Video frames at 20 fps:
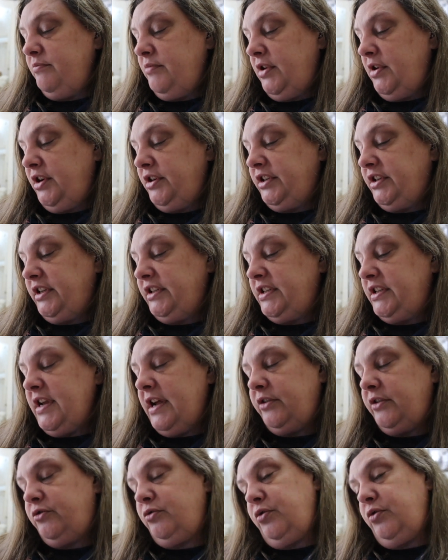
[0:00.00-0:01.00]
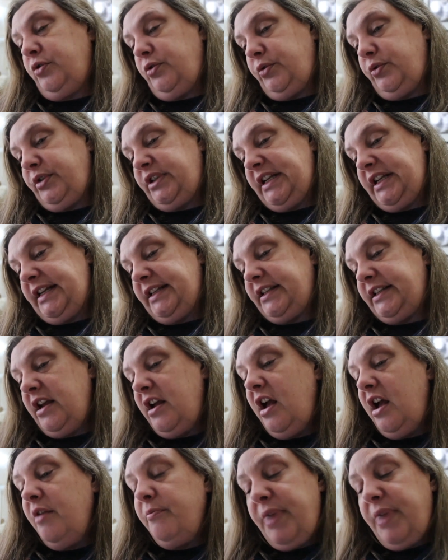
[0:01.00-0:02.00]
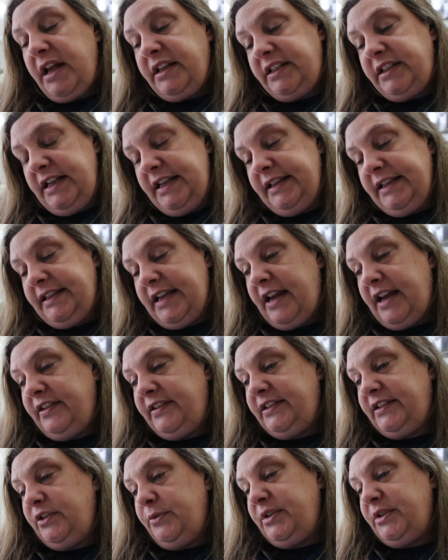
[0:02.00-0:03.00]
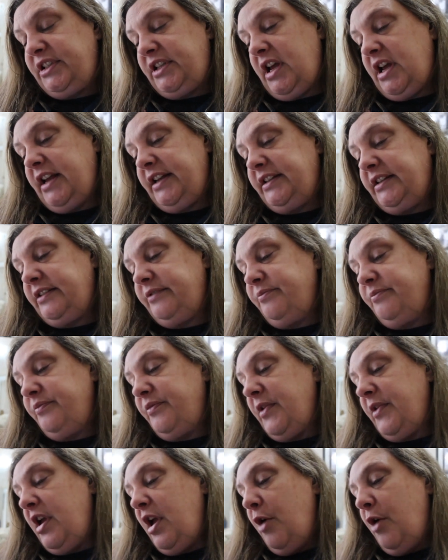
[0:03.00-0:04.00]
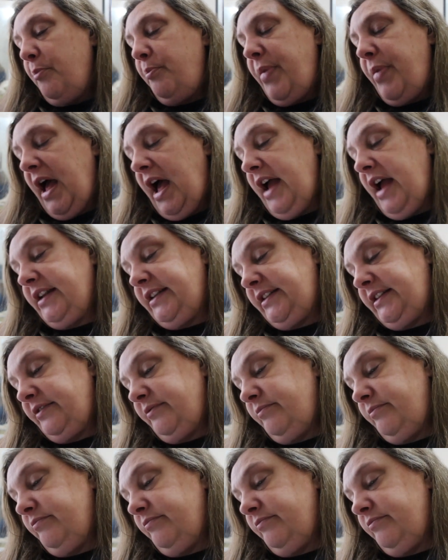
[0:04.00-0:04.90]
murders, natural causes, puzzling deaths, suicides, but